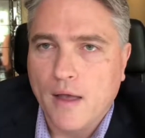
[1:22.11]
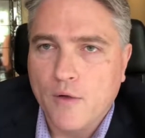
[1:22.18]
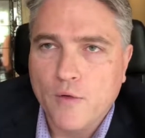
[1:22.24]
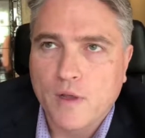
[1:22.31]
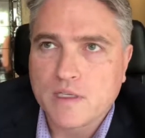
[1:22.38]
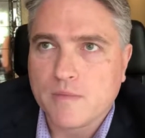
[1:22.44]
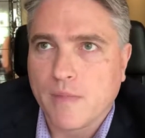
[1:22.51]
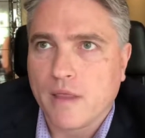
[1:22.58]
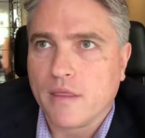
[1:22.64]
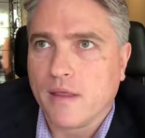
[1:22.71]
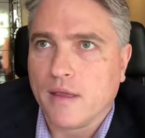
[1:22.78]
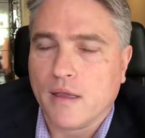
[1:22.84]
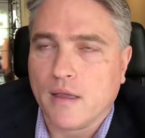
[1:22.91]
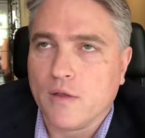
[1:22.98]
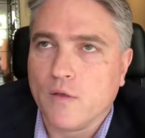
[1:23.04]
Who else am I
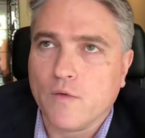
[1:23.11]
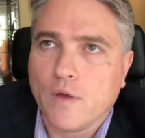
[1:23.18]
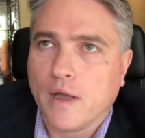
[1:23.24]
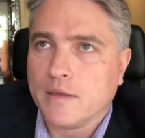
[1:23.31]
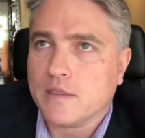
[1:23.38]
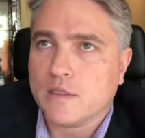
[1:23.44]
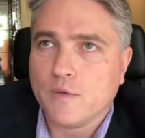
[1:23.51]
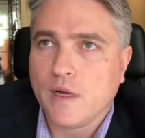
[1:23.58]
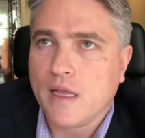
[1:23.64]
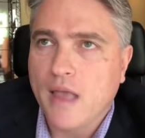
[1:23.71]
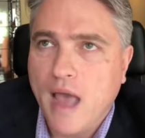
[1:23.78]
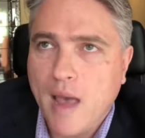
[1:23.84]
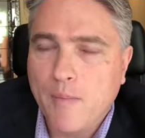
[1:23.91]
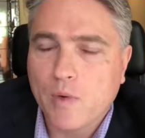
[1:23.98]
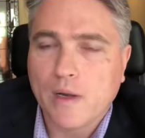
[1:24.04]
thinking? You've got Street
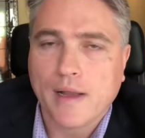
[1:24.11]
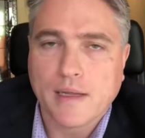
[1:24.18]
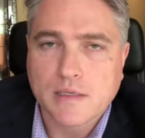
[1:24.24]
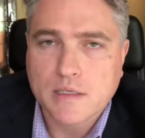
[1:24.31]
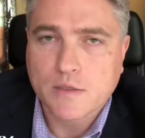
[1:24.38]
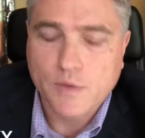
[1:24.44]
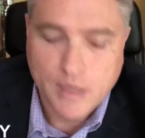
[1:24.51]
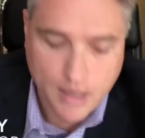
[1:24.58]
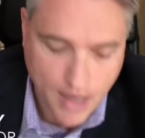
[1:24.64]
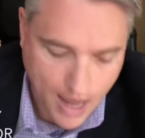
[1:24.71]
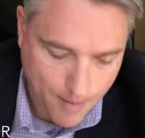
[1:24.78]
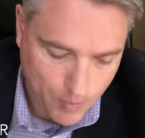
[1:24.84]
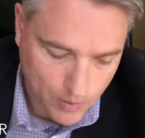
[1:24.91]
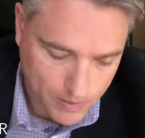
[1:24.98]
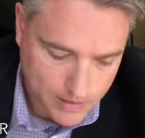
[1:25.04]
Capital has Street
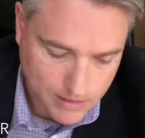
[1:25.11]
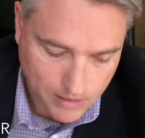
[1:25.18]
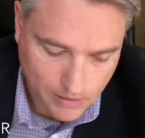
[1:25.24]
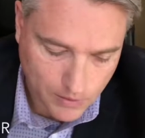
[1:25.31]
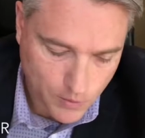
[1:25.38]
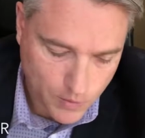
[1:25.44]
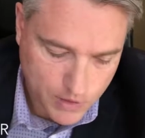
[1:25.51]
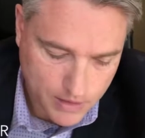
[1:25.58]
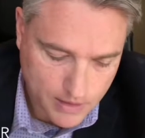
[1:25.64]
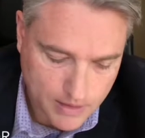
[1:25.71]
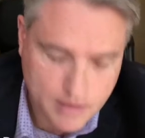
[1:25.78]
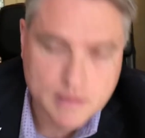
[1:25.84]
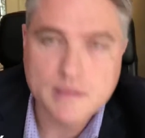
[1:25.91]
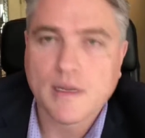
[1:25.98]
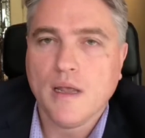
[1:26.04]
Capital
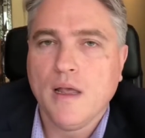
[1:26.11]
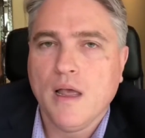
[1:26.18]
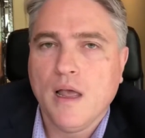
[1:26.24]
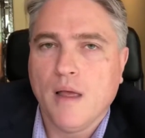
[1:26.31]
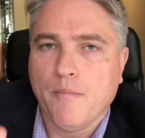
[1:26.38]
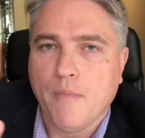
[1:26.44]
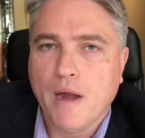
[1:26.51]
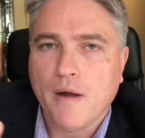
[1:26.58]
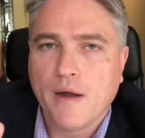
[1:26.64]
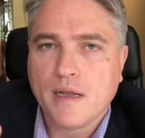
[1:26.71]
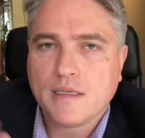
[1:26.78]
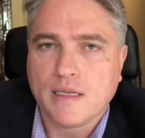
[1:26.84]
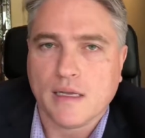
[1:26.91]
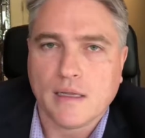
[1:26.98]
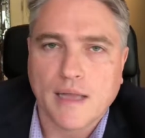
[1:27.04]
Solutions.
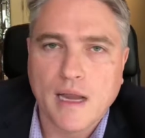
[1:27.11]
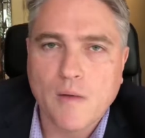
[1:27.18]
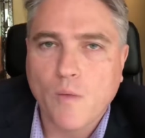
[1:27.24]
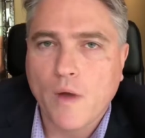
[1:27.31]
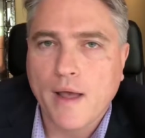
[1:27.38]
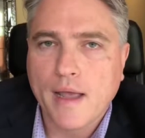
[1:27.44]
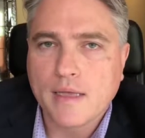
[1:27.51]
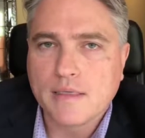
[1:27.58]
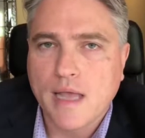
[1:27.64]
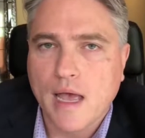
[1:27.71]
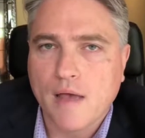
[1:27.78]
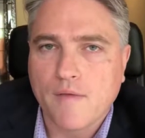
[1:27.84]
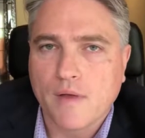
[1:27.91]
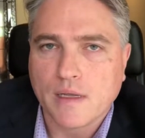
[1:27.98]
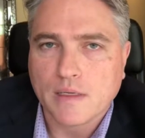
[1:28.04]
Merix and Lenwise
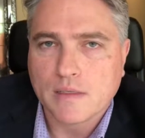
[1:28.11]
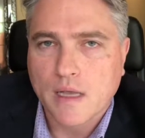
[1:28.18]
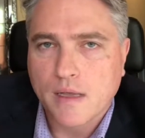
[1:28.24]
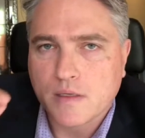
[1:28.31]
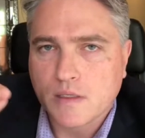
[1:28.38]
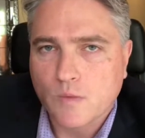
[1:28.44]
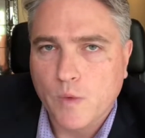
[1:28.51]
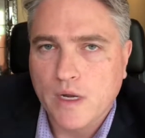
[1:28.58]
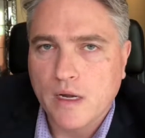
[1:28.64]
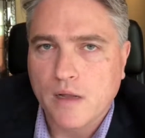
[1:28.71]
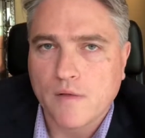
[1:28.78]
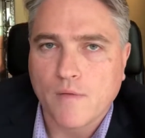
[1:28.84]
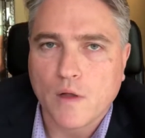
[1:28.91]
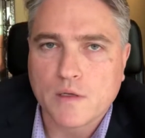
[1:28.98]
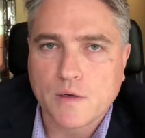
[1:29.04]
have a suite
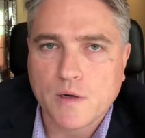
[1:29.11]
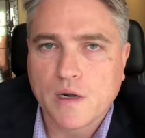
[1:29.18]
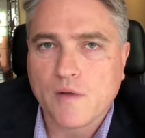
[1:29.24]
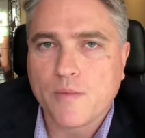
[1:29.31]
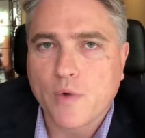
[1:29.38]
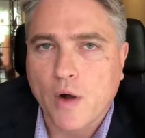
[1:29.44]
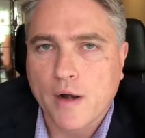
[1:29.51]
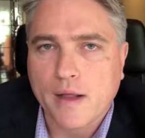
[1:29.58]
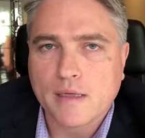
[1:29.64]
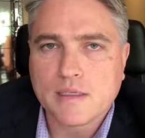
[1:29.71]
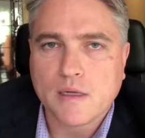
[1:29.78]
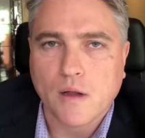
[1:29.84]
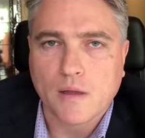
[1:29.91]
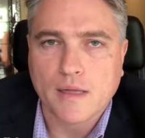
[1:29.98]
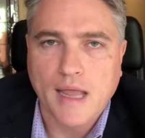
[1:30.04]
of alternative products
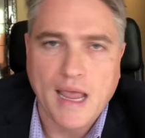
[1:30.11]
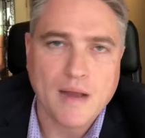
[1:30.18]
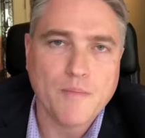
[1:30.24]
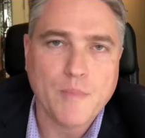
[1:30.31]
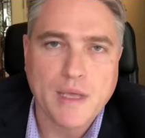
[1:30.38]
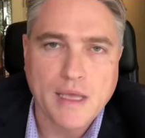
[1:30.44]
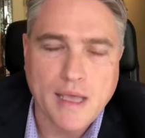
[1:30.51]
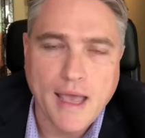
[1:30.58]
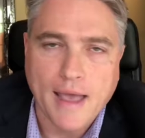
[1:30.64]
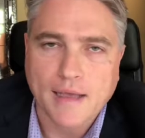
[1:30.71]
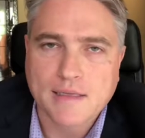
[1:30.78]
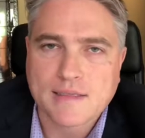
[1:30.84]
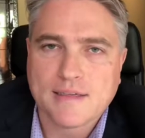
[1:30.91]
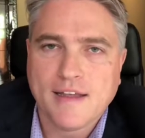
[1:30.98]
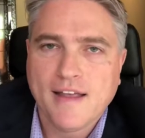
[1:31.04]
called
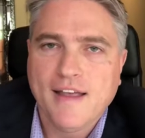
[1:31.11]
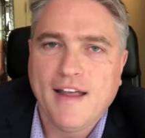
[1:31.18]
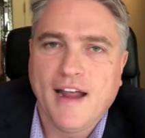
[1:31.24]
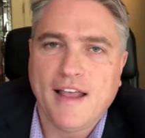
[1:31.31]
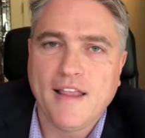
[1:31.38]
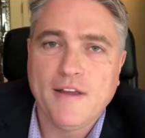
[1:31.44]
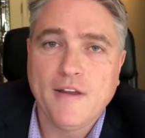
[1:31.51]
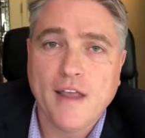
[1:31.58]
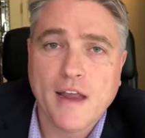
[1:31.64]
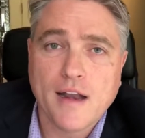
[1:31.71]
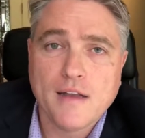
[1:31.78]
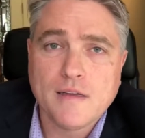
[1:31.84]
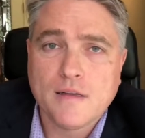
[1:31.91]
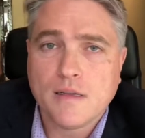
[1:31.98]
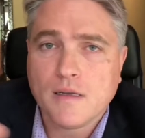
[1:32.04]
NPX. And then you get
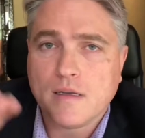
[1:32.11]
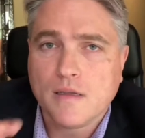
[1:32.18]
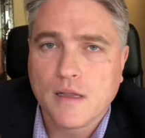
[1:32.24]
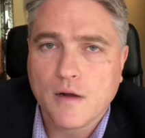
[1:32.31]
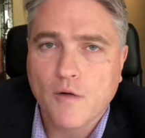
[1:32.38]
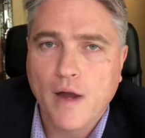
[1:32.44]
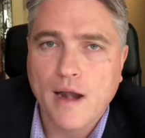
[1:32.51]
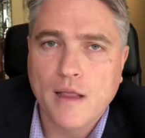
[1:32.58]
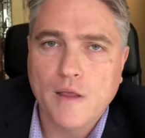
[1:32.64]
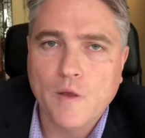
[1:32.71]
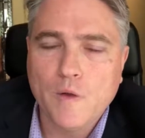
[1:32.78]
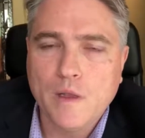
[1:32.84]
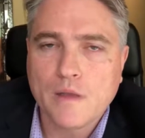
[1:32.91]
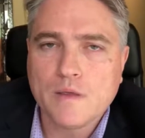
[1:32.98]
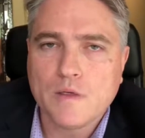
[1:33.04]
into the credit
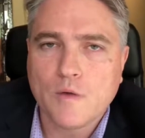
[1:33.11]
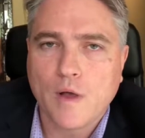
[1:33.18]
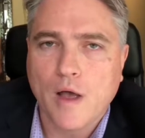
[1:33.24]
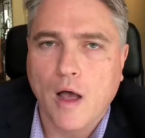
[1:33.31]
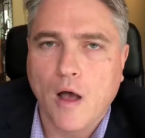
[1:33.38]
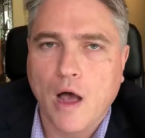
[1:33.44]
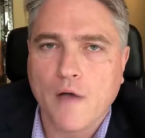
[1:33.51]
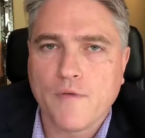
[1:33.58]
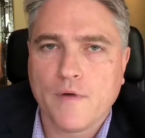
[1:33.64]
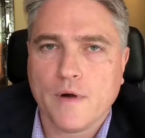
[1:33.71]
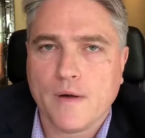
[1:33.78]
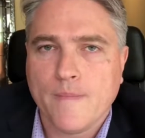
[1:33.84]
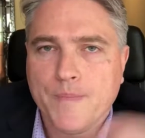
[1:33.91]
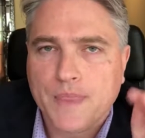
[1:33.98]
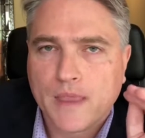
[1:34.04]
unions who
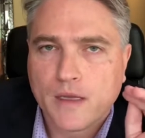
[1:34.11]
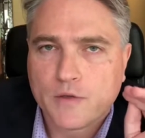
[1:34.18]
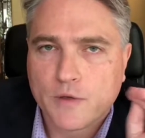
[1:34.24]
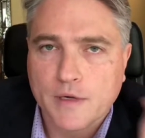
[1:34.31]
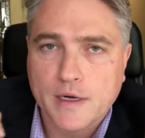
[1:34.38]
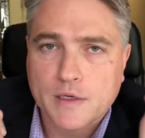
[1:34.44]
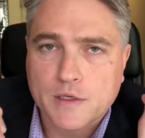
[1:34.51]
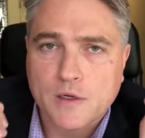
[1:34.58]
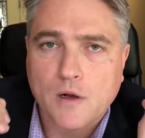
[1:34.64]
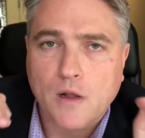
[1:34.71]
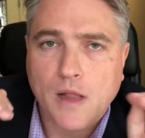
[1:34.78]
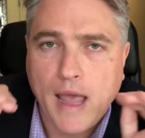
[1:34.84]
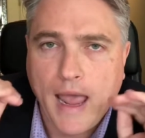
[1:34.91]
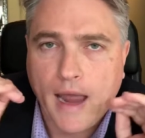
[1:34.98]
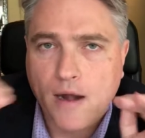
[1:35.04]
offer
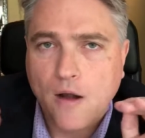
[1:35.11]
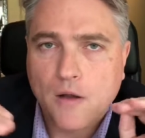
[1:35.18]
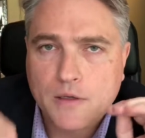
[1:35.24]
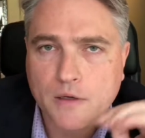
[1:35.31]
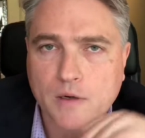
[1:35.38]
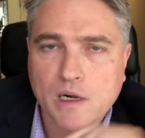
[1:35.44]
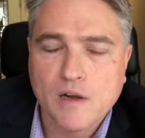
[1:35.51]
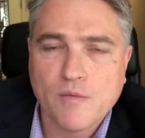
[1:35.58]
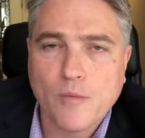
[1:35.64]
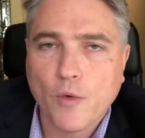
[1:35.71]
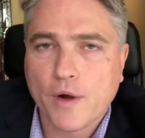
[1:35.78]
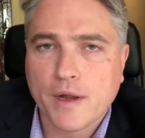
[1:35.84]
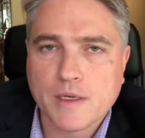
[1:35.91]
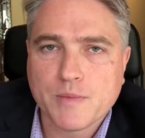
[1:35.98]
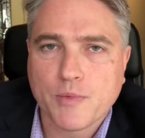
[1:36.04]
traditional and alternative
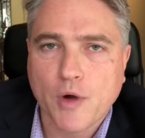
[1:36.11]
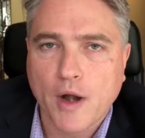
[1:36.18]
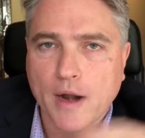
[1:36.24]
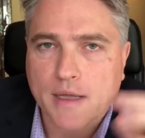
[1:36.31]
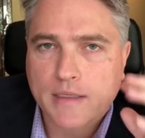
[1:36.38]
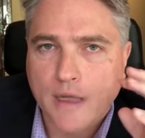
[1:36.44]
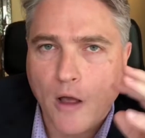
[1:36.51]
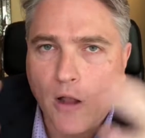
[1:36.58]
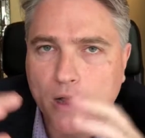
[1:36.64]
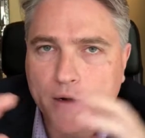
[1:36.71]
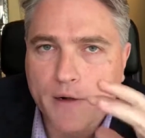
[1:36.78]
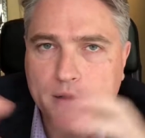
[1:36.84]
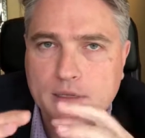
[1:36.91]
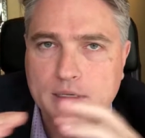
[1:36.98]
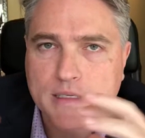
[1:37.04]
mortgage products all
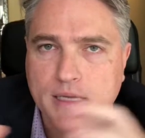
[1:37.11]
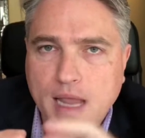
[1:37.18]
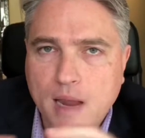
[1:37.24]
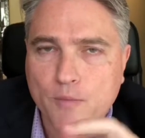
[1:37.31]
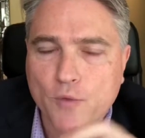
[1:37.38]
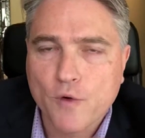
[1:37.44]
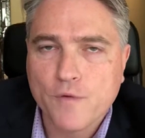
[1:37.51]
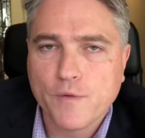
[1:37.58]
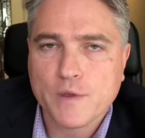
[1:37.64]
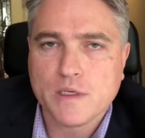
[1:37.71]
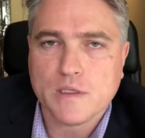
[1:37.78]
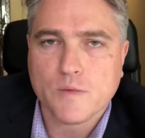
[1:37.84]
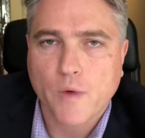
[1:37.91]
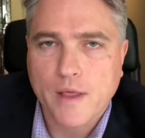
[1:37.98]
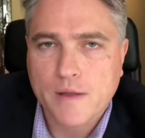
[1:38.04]
under the same roof, which
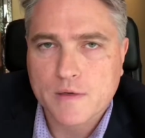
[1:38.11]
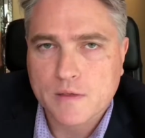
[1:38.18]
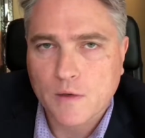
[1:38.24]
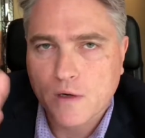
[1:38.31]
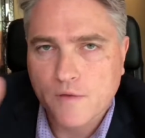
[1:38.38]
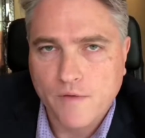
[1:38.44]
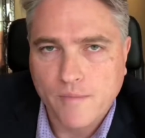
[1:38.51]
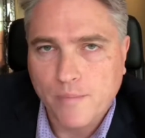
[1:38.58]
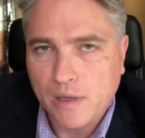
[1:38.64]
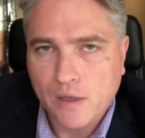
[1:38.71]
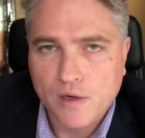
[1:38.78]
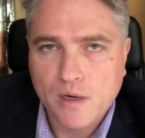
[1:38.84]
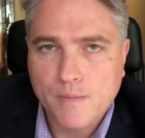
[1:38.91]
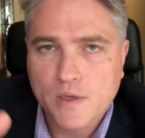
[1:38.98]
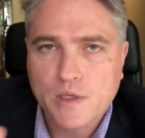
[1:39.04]
is why there's sort of a
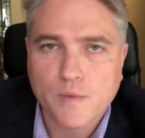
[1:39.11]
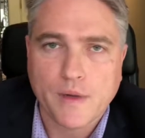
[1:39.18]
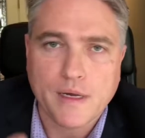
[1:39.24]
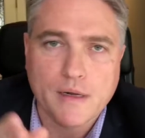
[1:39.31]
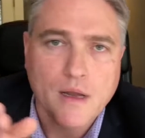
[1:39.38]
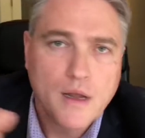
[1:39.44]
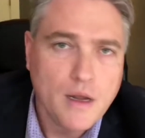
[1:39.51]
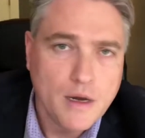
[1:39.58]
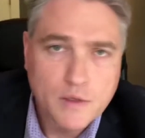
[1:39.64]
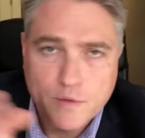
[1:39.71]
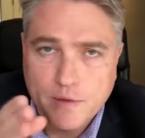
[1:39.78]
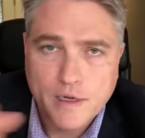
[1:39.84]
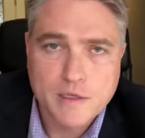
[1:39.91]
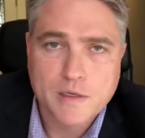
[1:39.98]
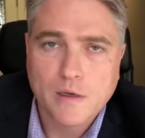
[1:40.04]
blur between
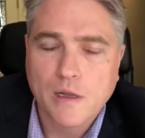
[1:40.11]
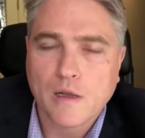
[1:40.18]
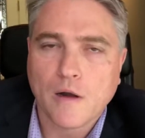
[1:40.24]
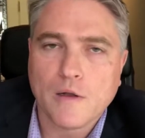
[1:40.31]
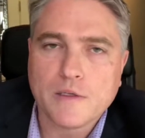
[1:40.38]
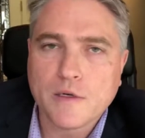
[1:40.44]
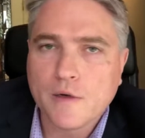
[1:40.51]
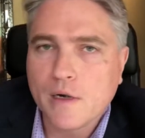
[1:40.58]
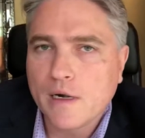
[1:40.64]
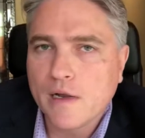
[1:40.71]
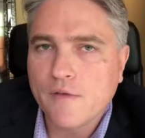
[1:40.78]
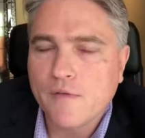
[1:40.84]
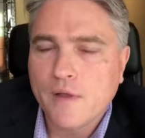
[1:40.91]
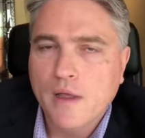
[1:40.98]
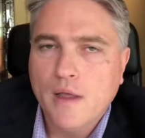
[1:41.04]
traditional and
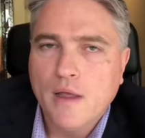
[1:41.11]
alternative.